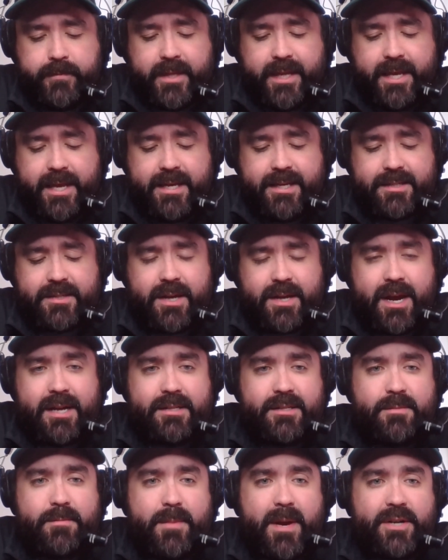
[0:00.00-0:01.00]
is
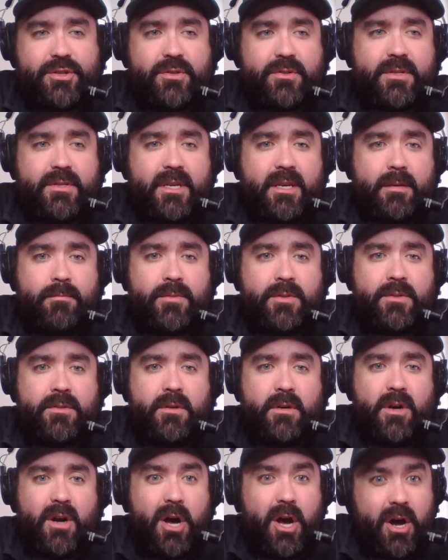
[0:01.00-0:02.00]
on special teams.
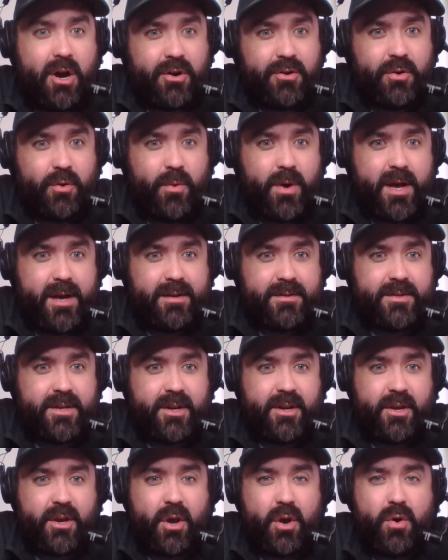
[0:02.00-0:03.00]
Are the Wilds going
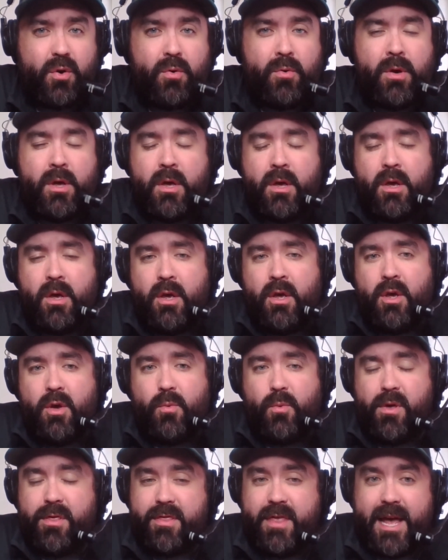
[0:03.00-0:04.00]
to go
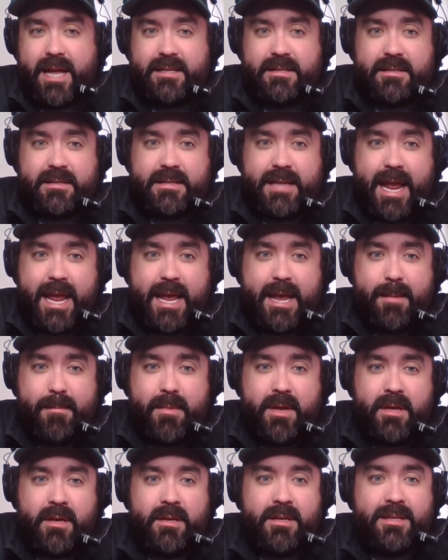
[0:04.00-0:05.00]
with that
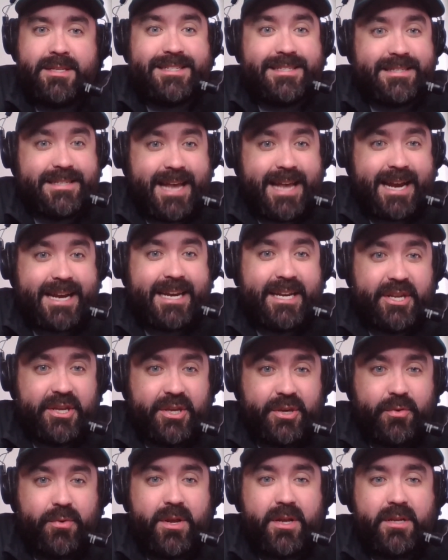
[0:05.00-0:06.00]
same second
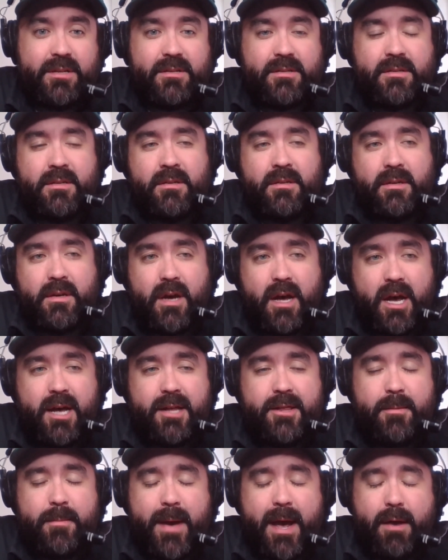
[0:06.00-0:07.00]
unit
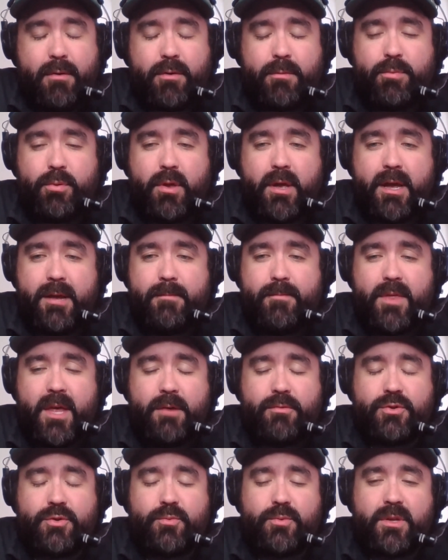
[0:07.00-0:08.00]
on the power play? That
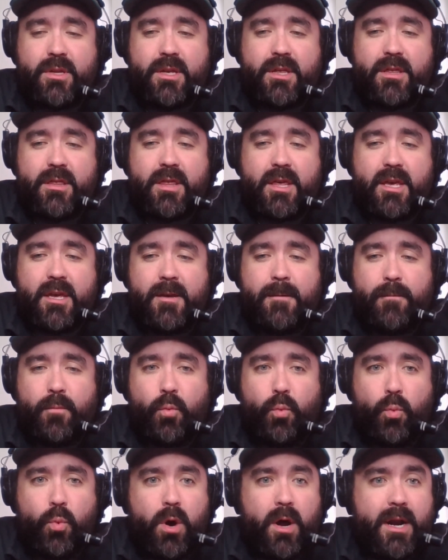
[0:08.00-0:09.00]
was really the
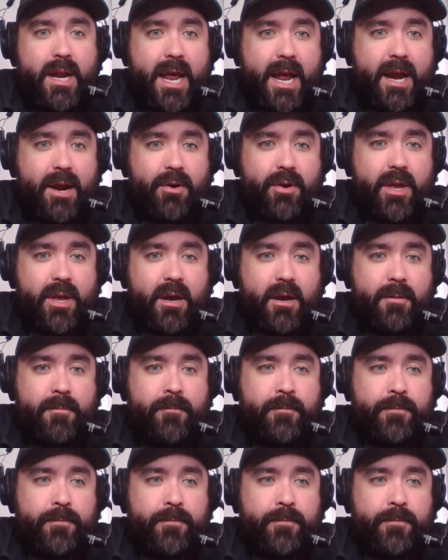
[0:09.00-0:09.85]
one area